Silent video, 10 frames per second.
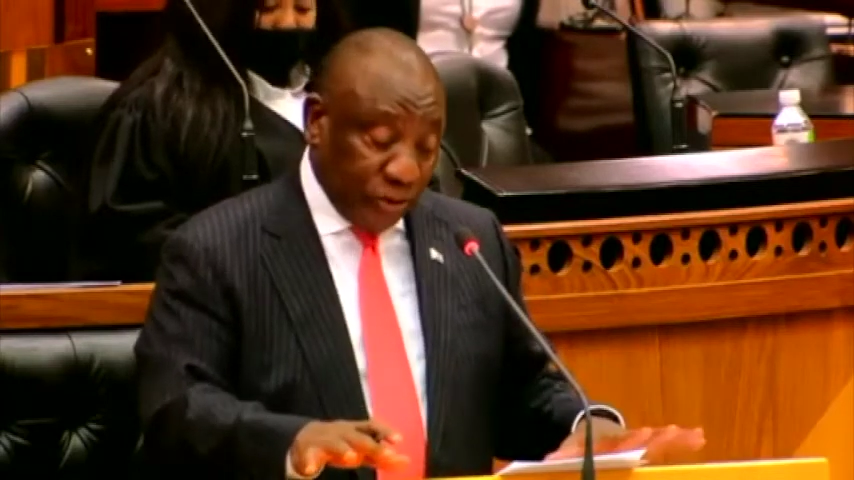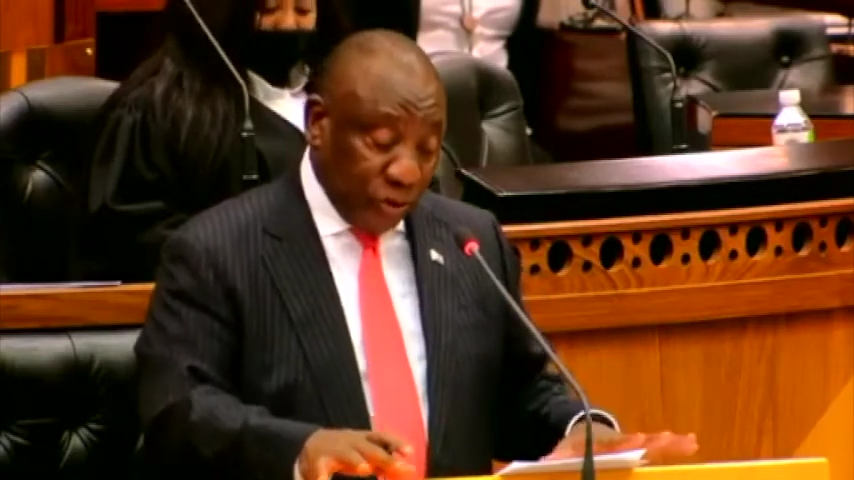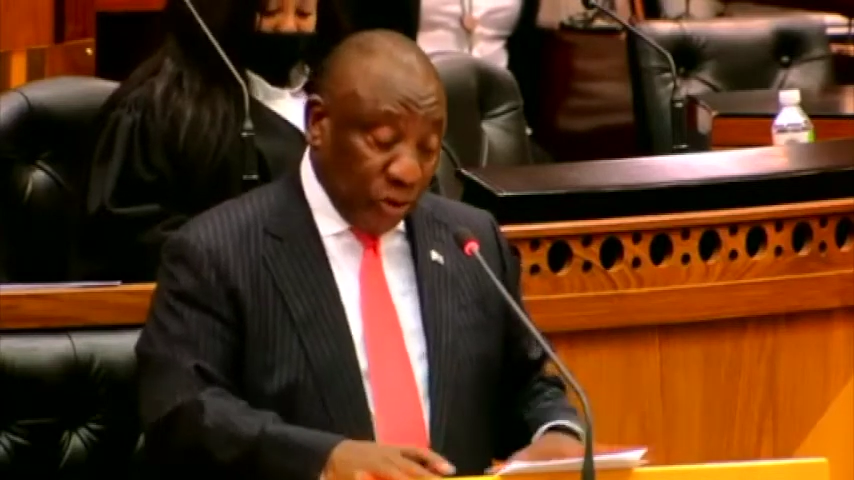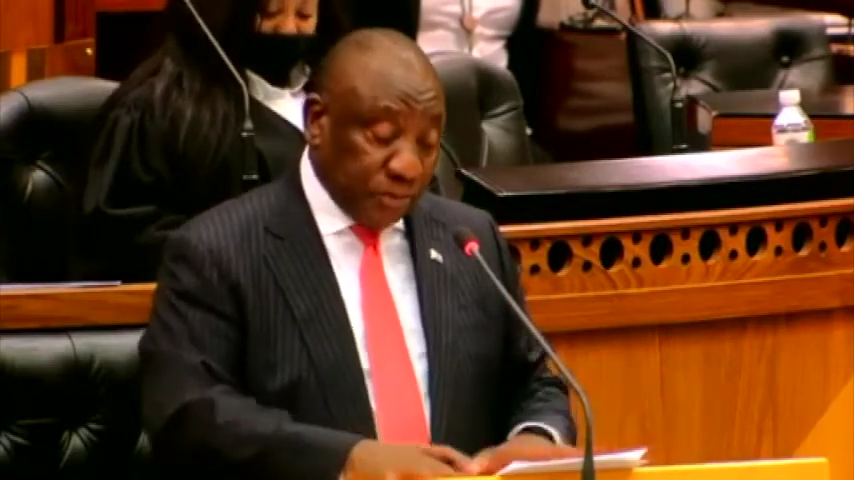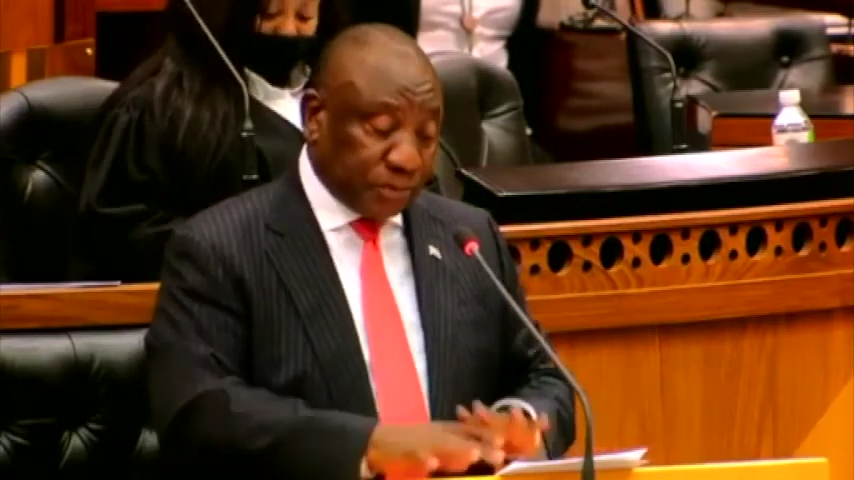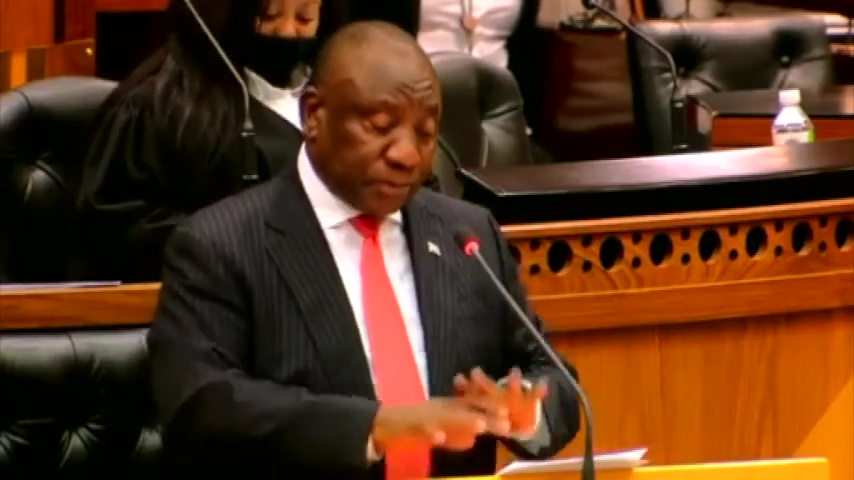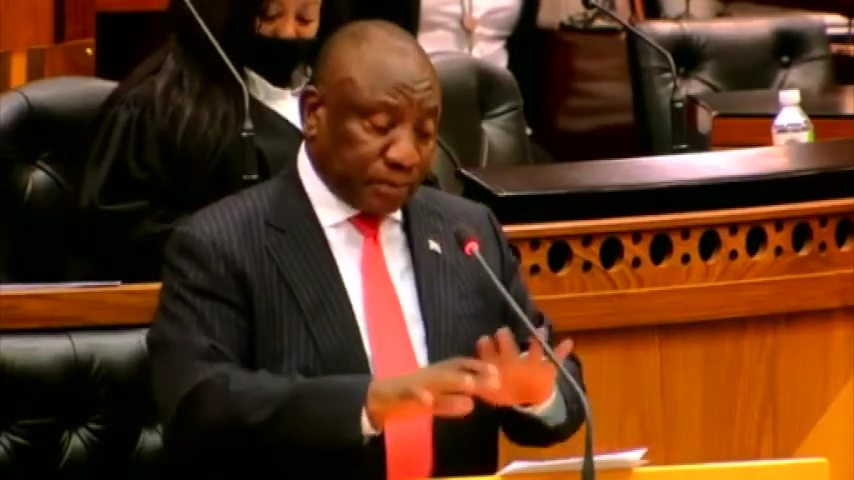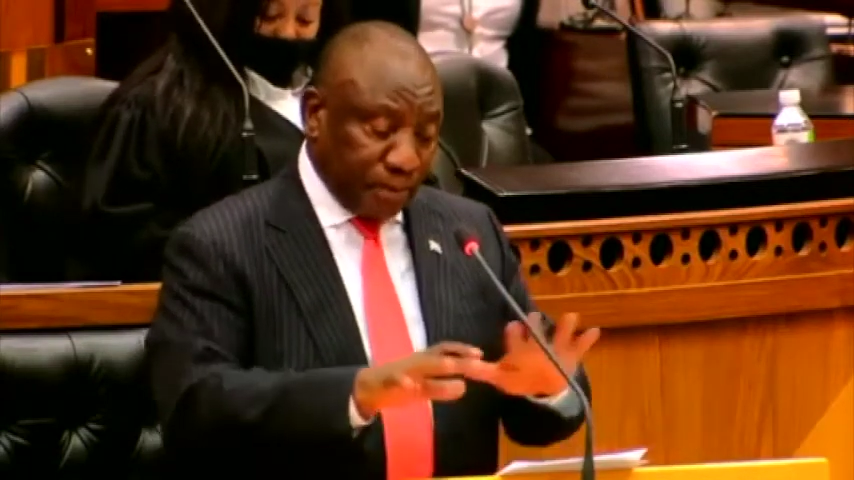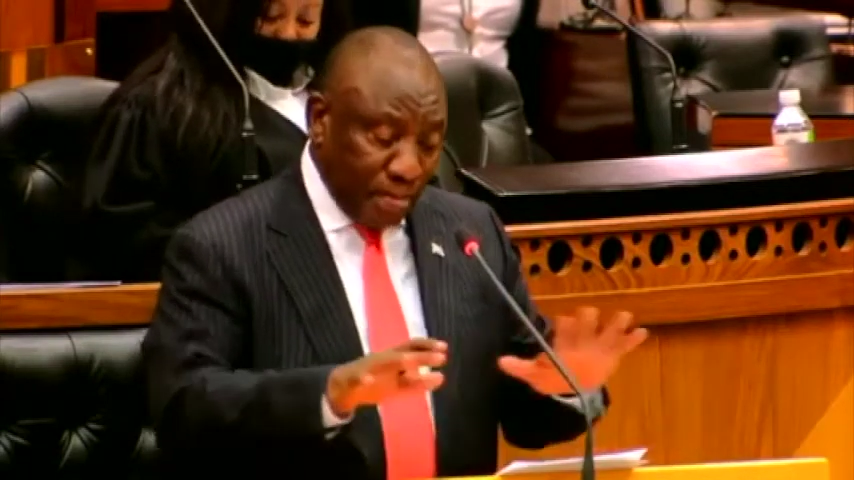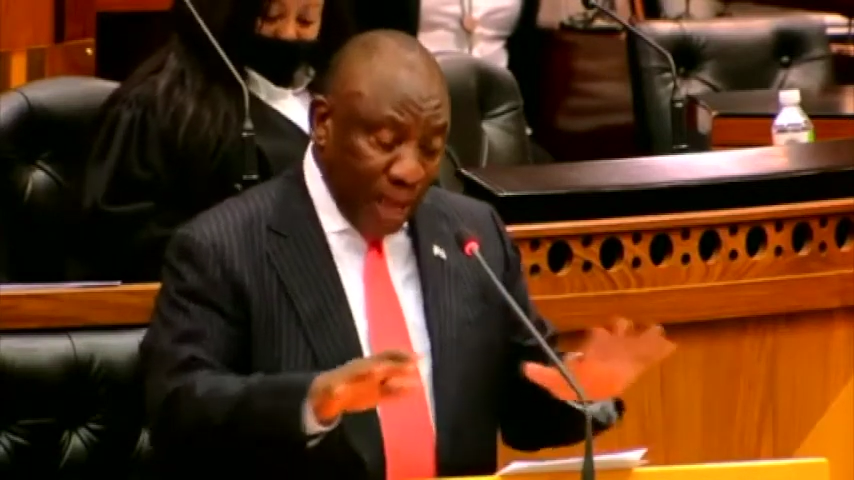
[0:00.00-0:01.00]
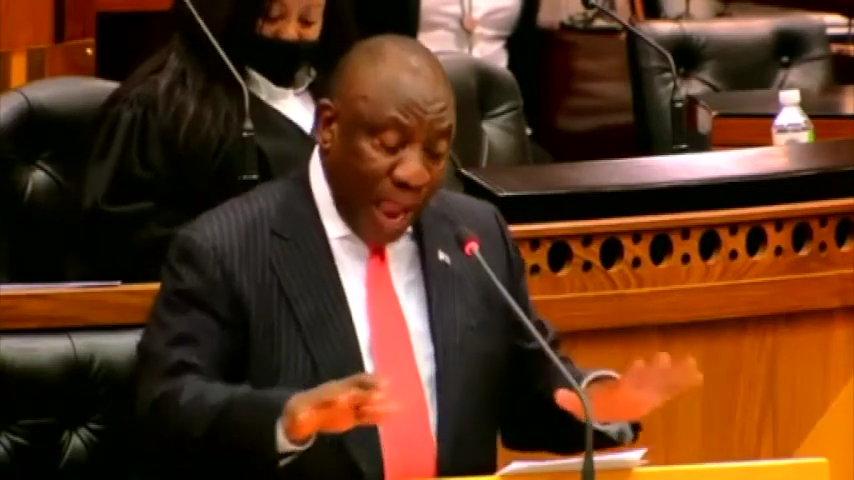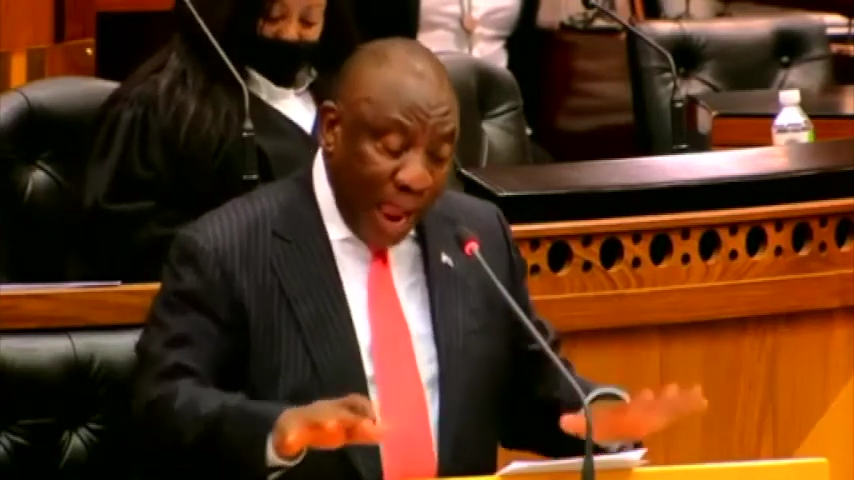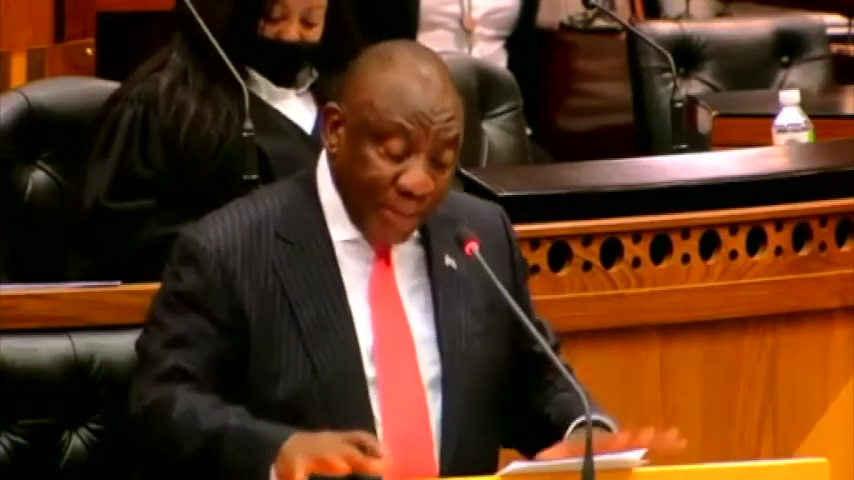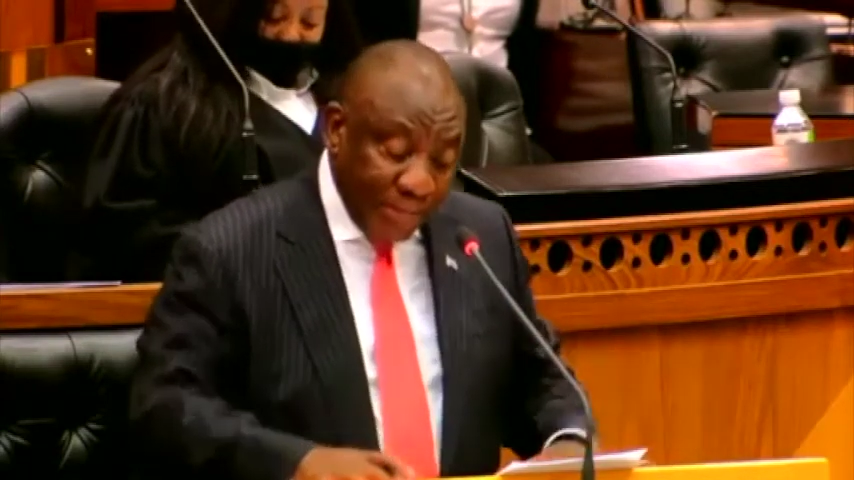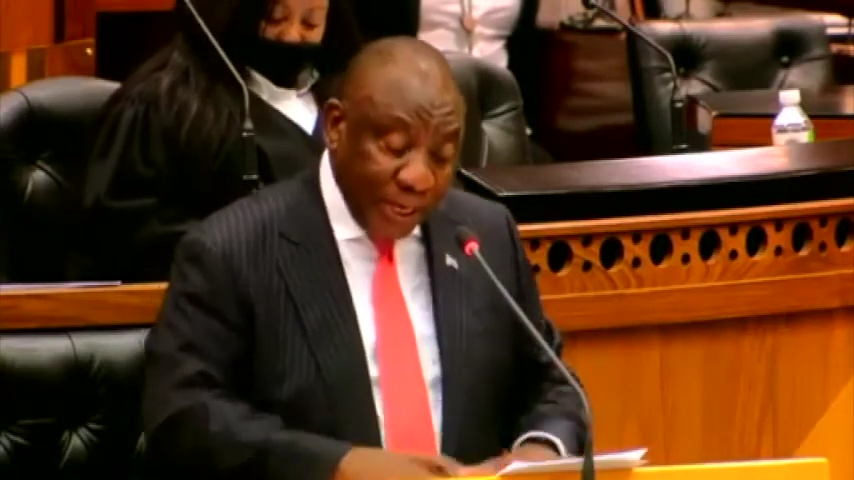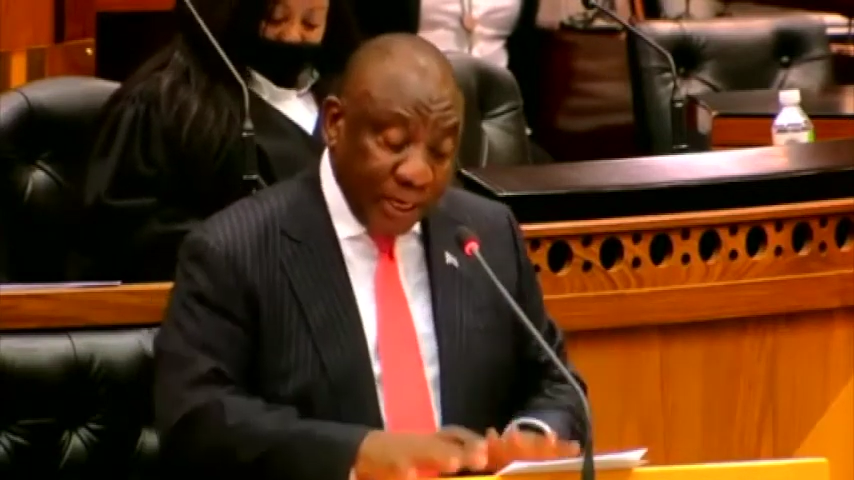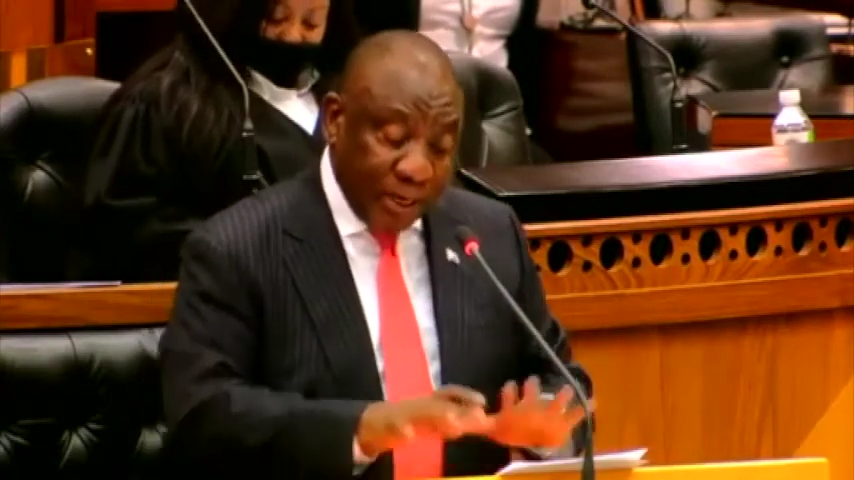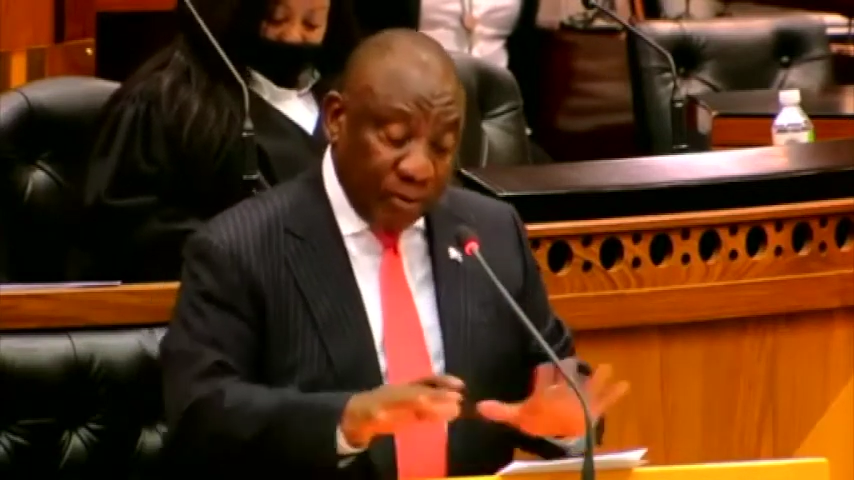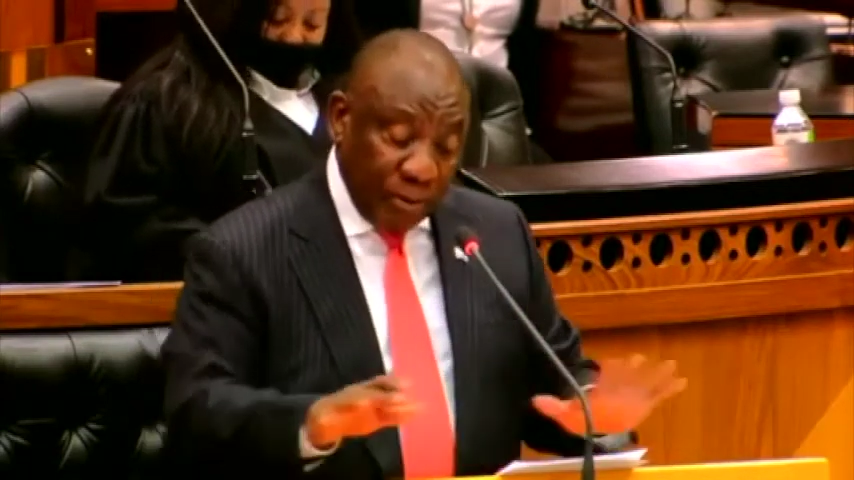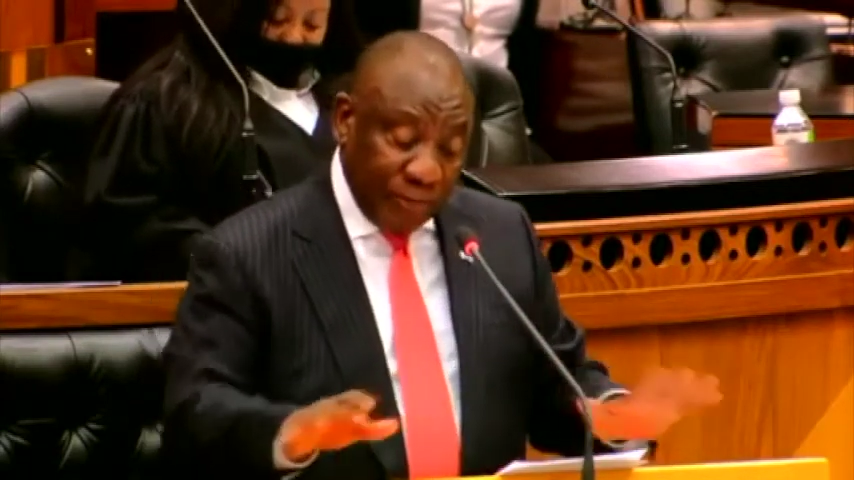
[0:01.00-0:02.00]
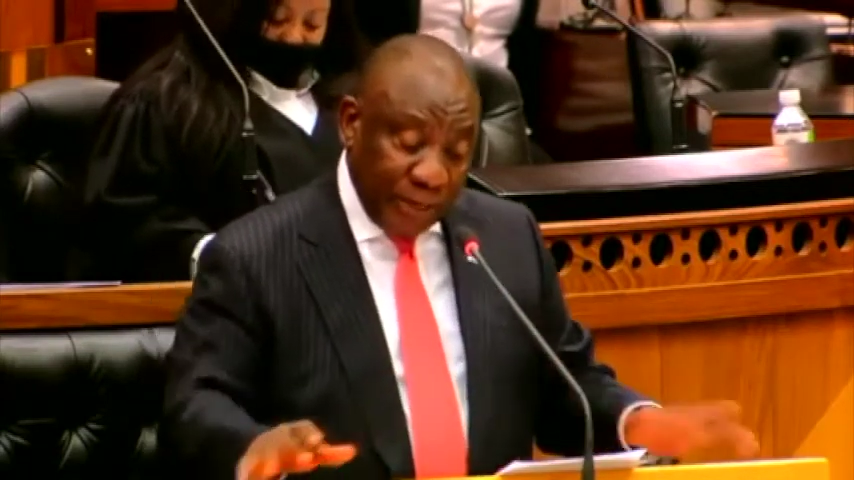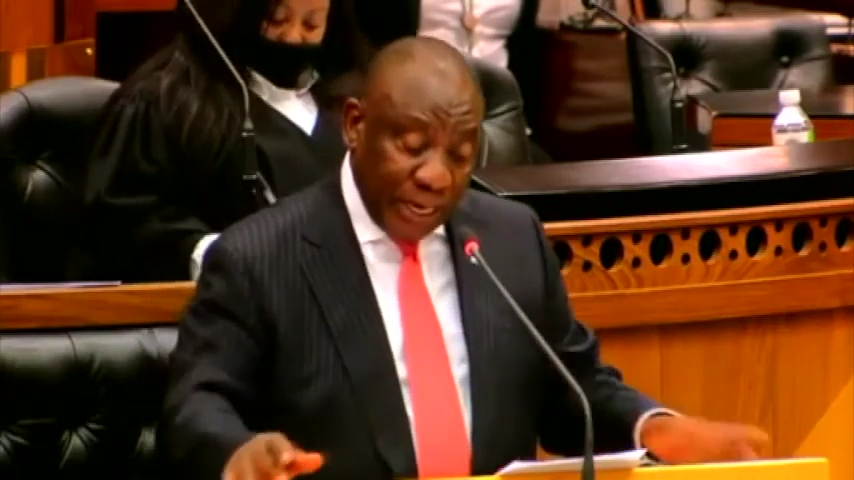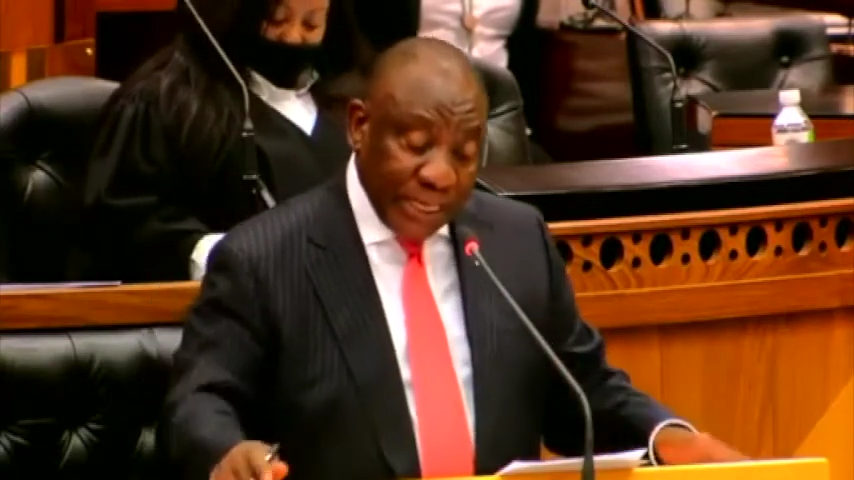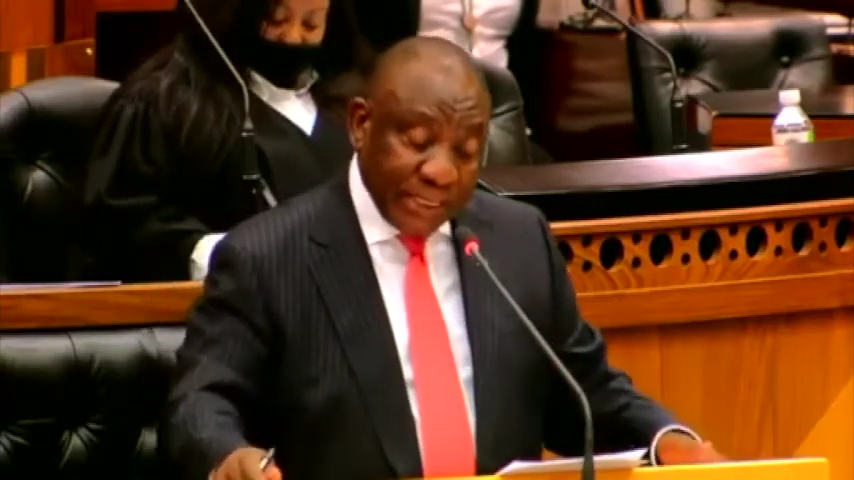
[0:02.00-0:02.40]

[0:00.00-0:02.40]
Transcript: So I think we've